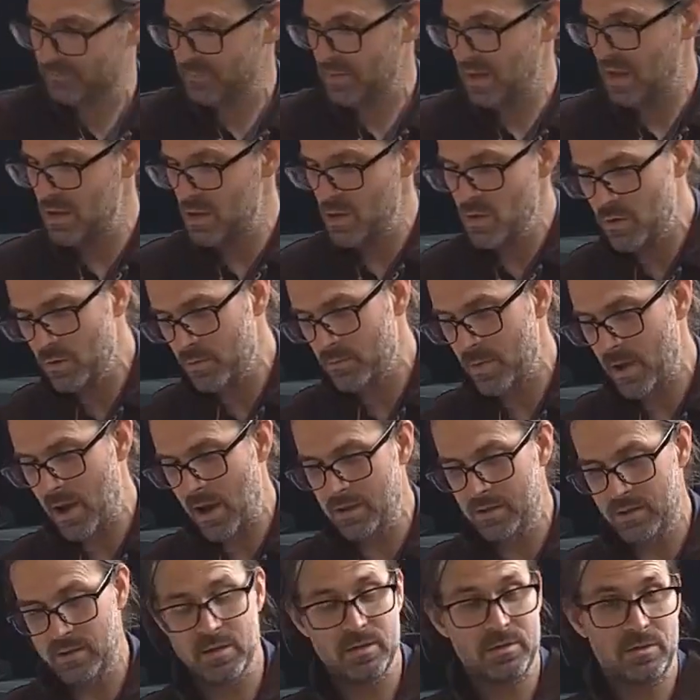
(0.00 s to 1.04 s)
and you can
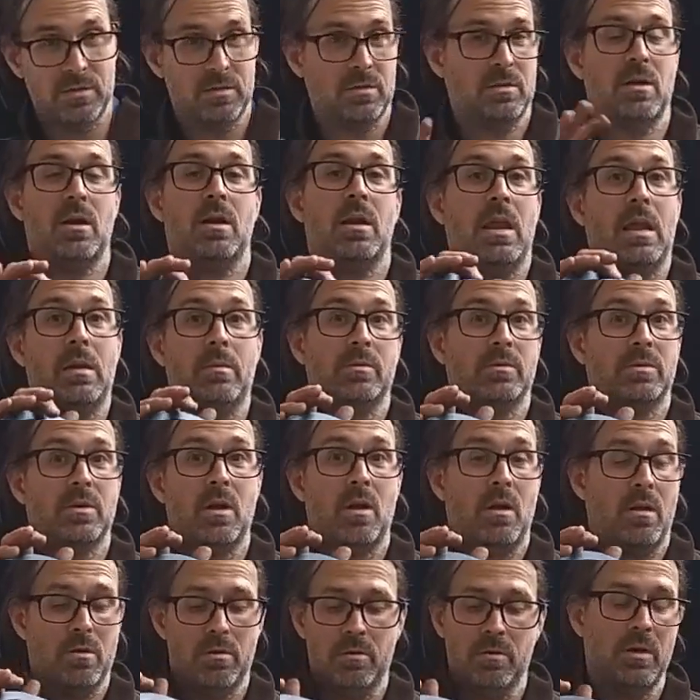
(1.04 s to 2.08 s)
buy this on
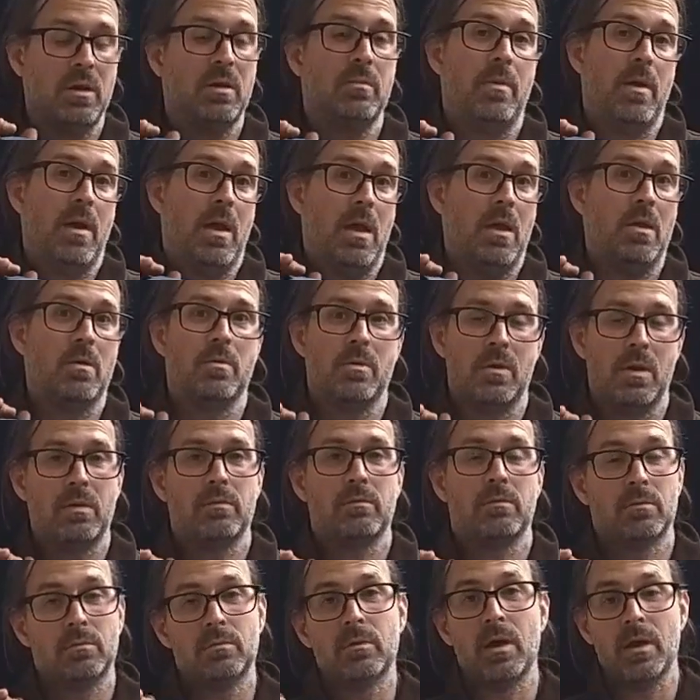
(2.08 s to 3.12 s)
Amazon or eBay or
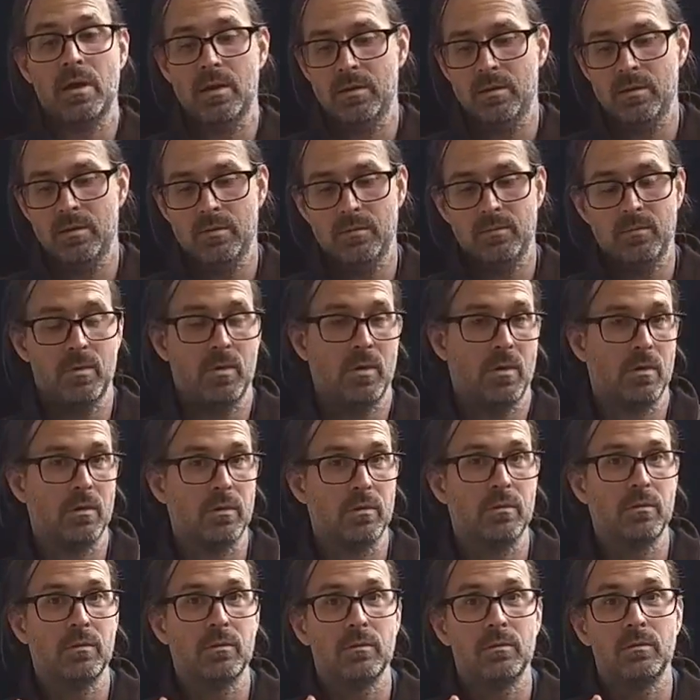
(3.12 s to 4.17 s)
whatever, right?
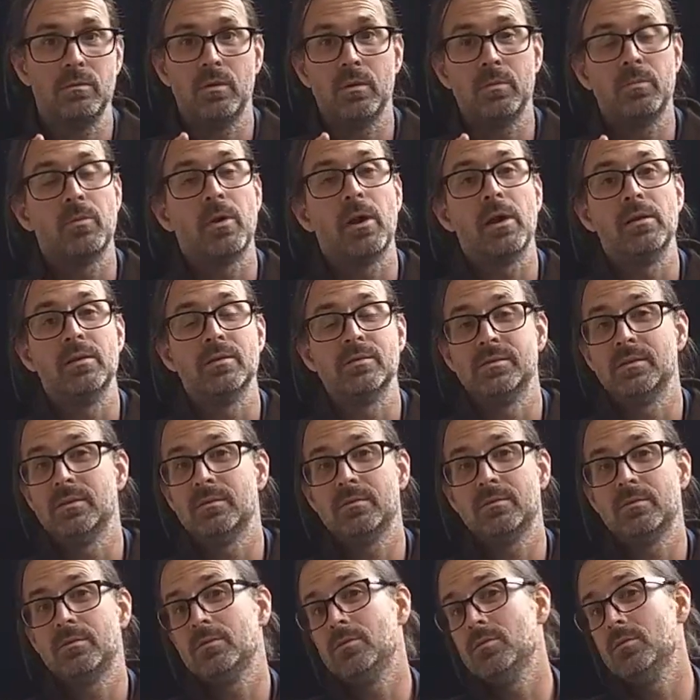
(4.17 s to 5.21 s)
Well, what brand is it?
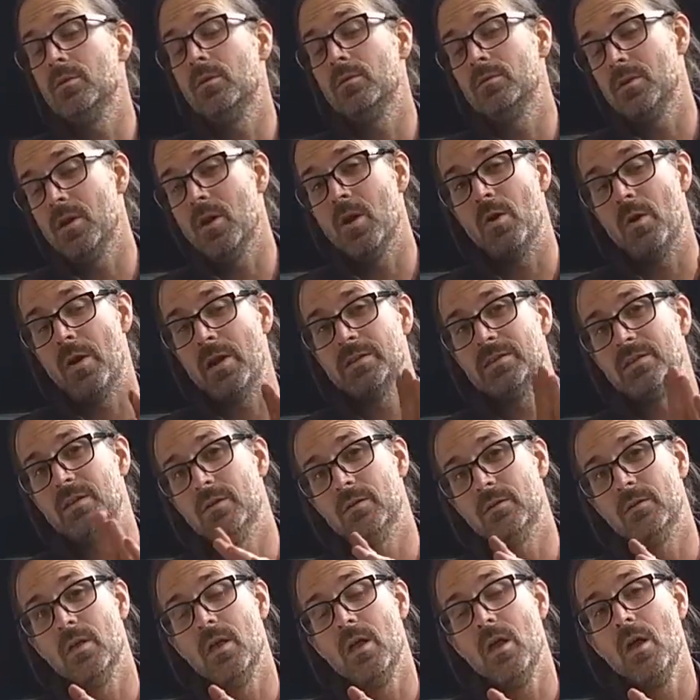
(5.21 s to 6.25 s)
You don't know. I
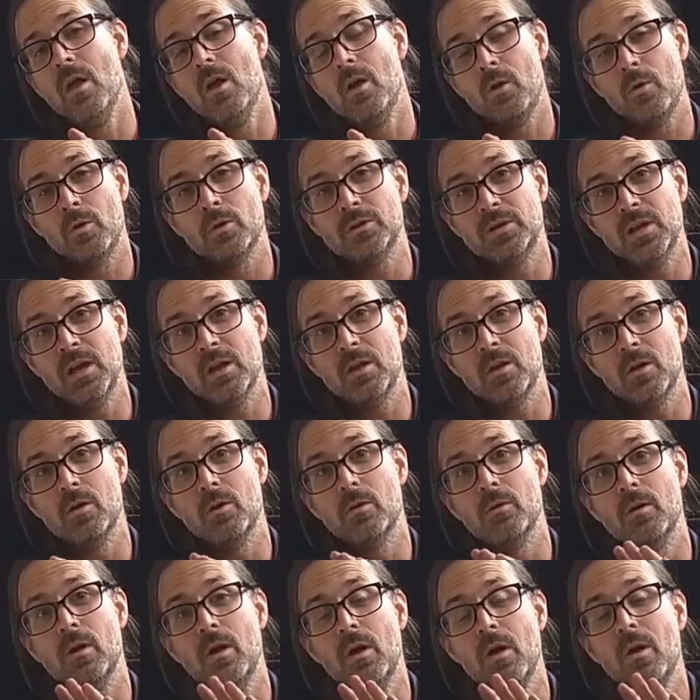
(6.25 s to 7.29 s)
saw
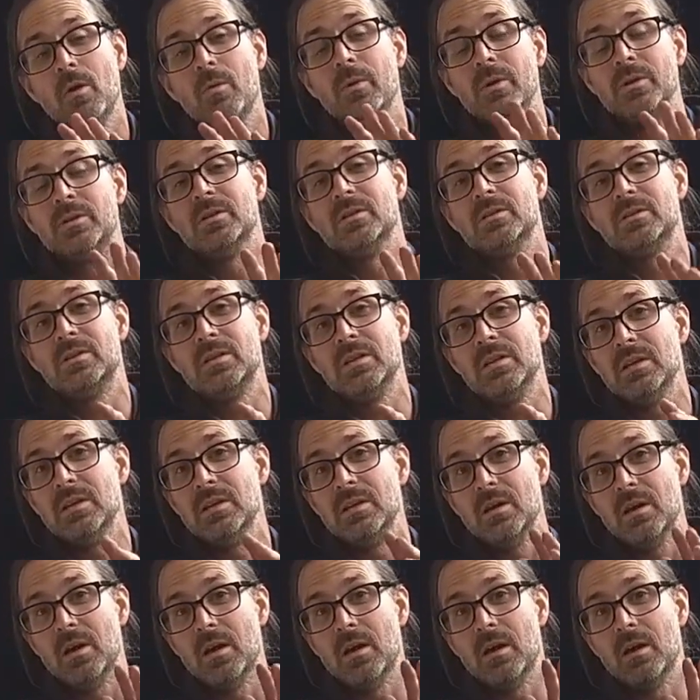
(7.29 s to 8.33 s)
Corteco, which is
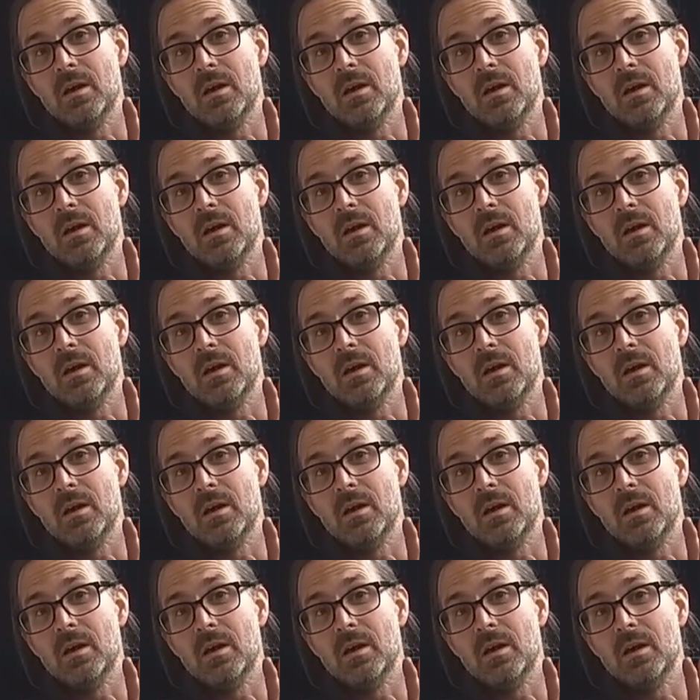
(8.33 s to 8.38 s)
the